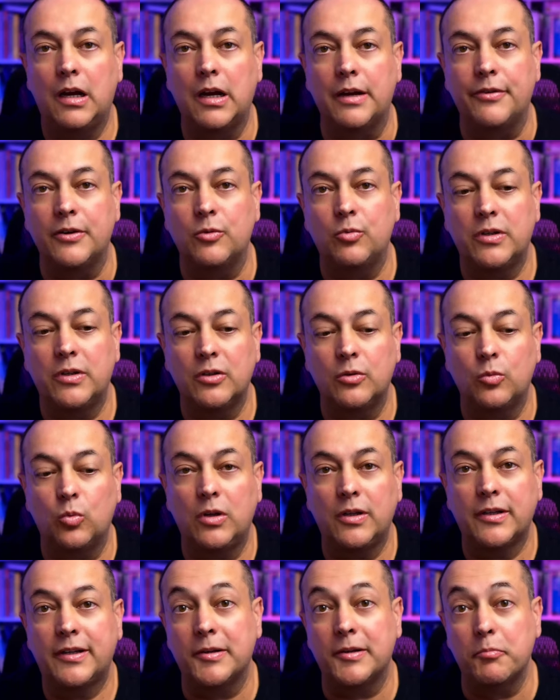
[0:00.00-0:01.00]
Hi
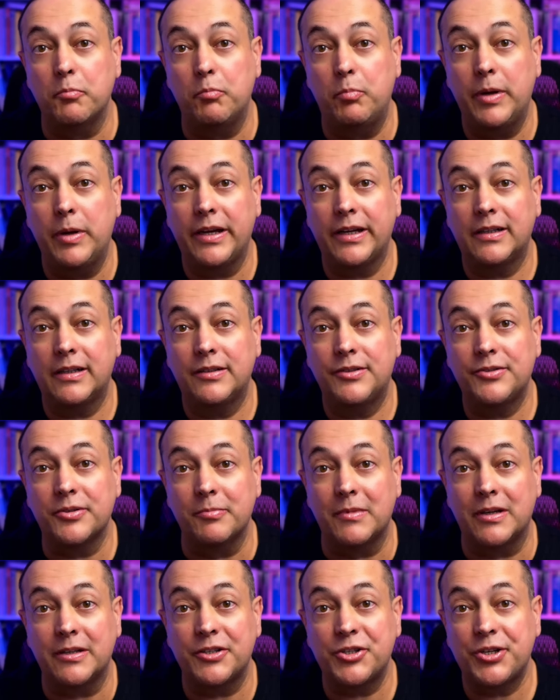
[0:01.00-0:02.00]
everyone, welcome back
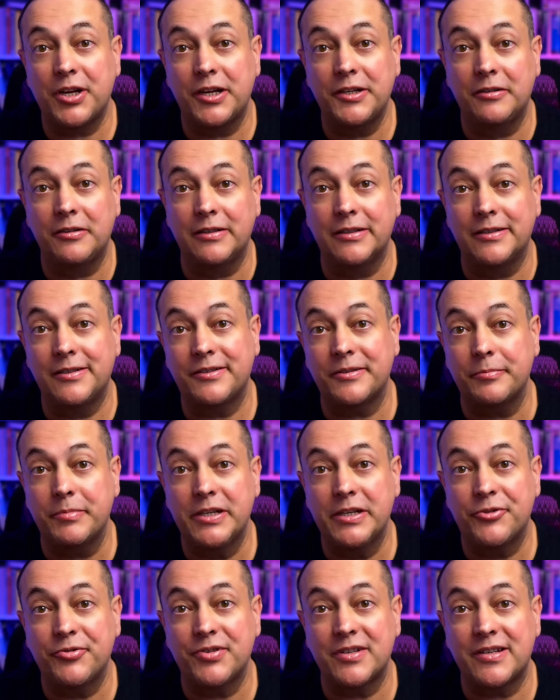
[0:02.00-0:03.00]
to my channel. It's
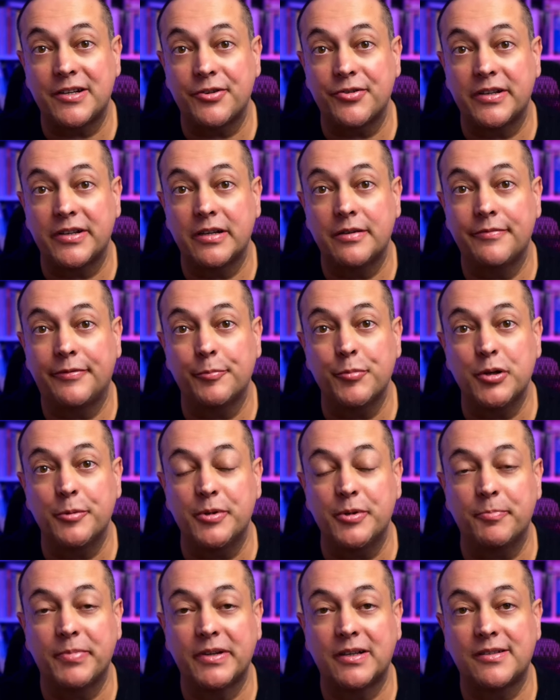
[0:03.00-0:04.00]
Demetrius here again from
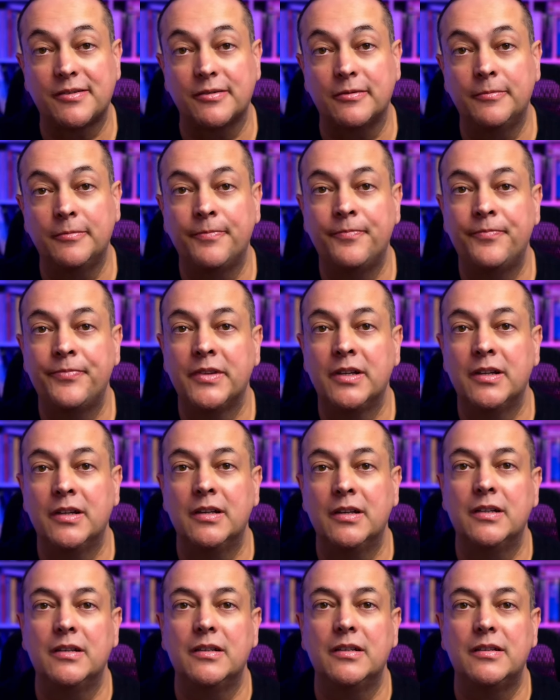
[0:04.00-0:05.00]
Obipixel.
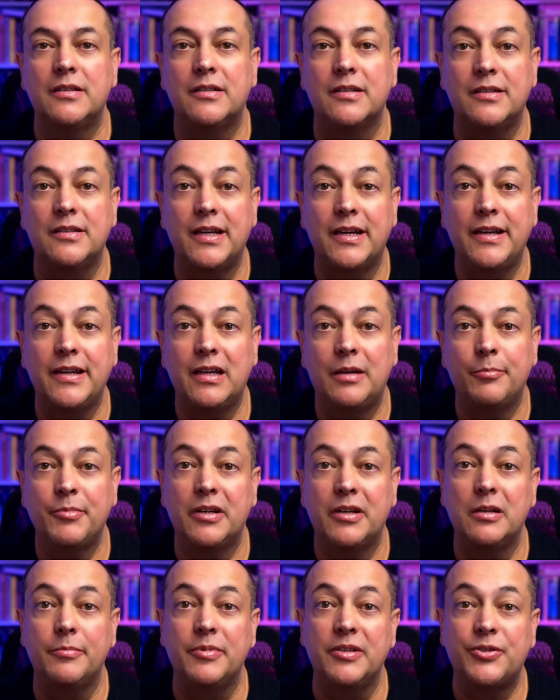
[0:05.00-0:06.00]
Today
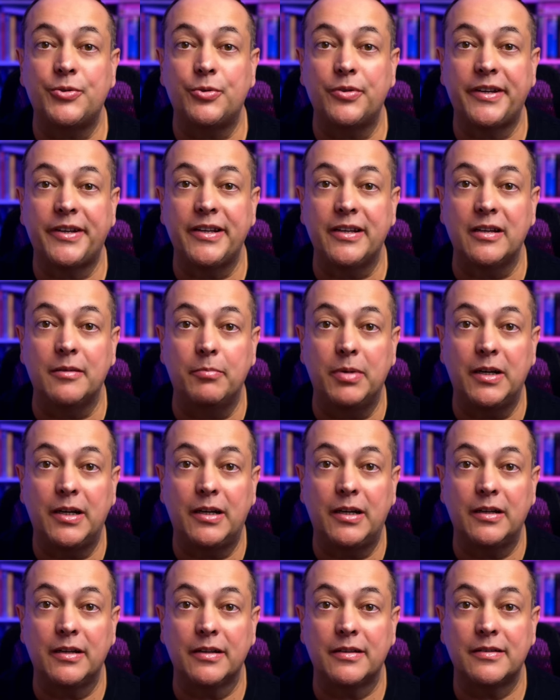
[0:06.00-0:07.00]
I'm going to be talking
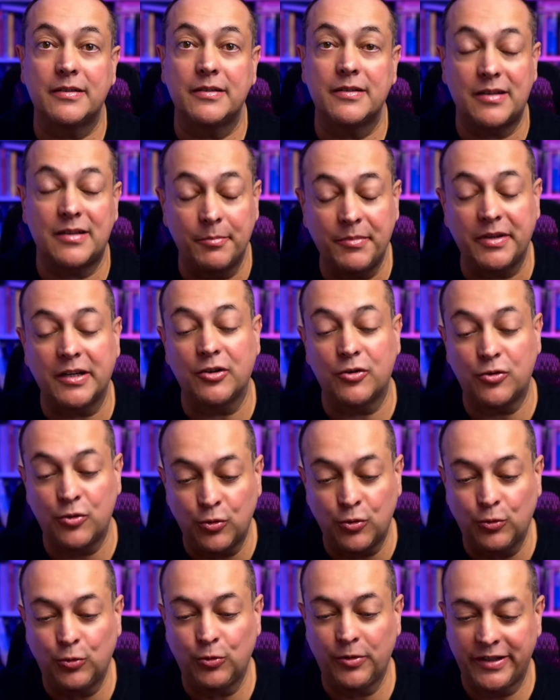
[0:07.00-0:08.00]
about something
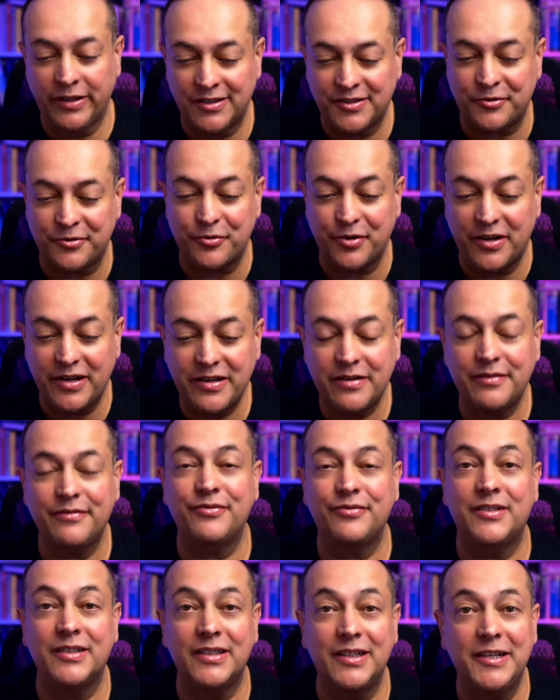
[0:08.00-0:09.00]
cool that's
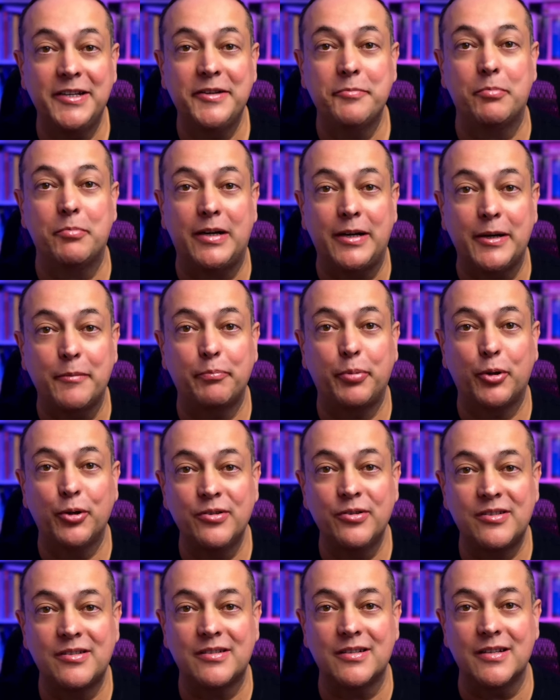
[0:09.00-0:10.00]
arrived in my
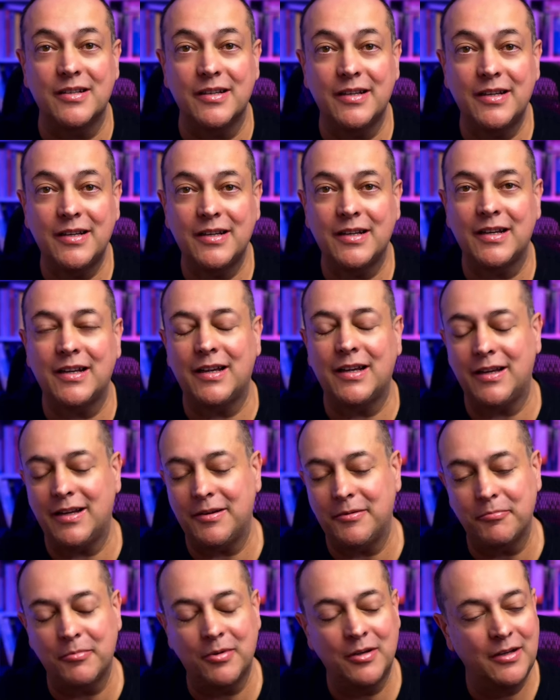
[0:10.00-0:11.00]
post today and I
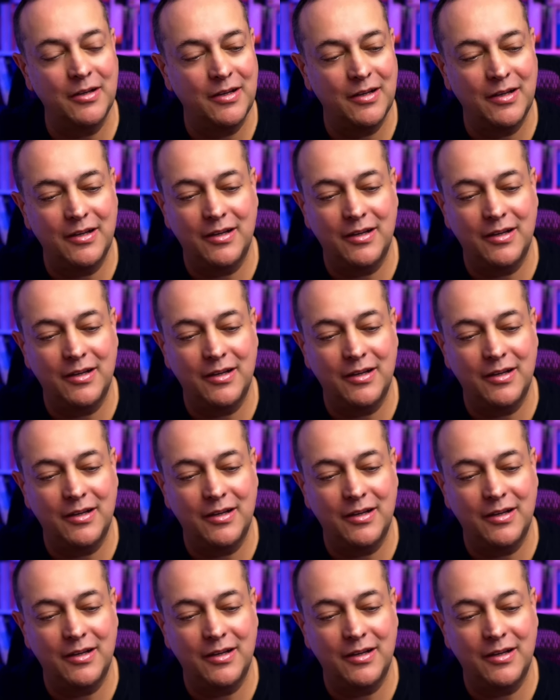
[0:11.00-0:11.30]
am